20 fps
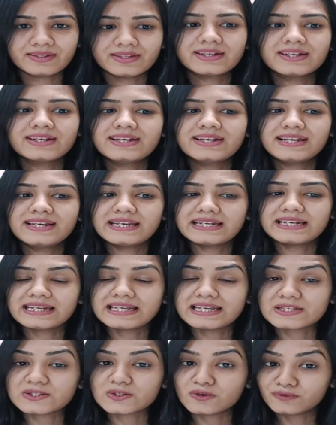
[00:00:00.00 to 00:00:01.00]
In case
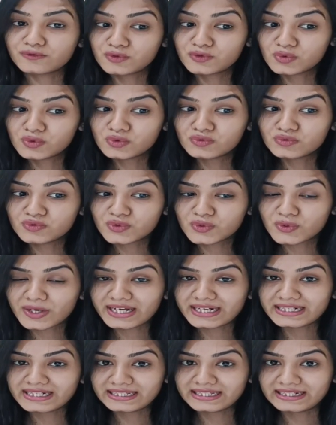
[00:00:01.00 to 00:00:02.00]
of nous, vous and
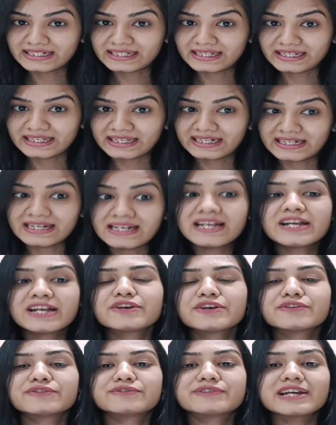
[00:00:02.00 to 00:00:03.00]
il, elle,
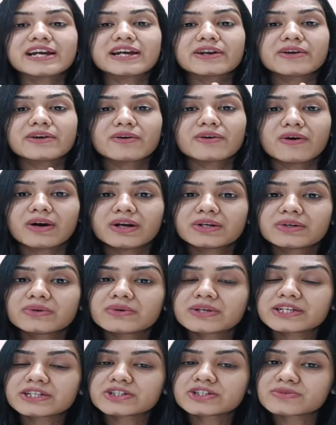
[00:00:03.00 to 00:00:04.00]
we are not going to
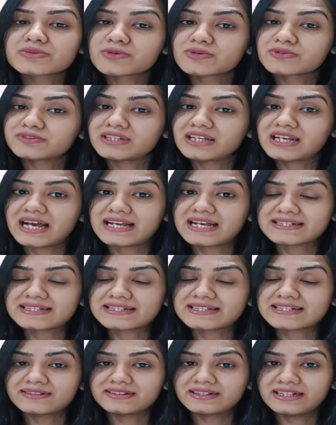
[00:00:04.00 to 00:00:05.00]
remove the last third
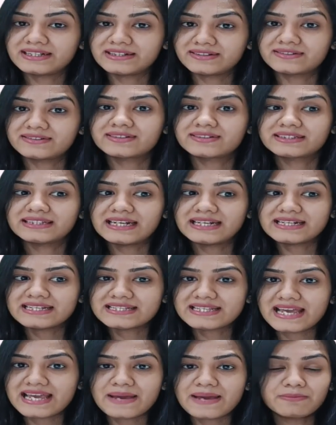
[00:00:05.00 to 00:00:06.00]
letter, that is
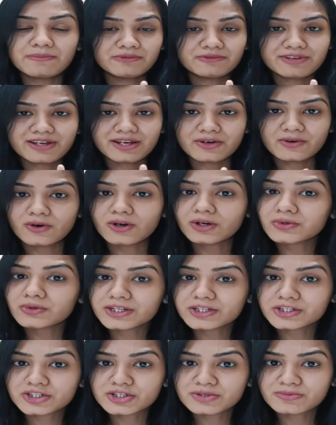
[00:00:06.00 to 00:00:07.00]
M. We are not going to
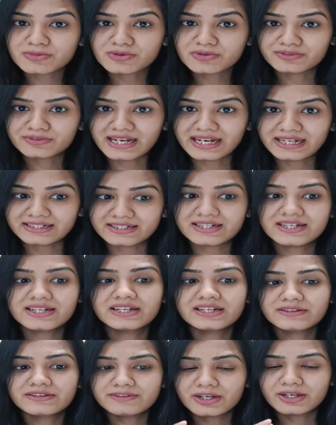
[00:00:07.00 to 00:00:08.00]
remove that. We
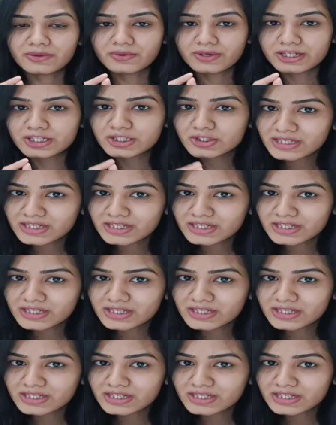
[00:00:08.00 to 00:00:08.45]
are going to keep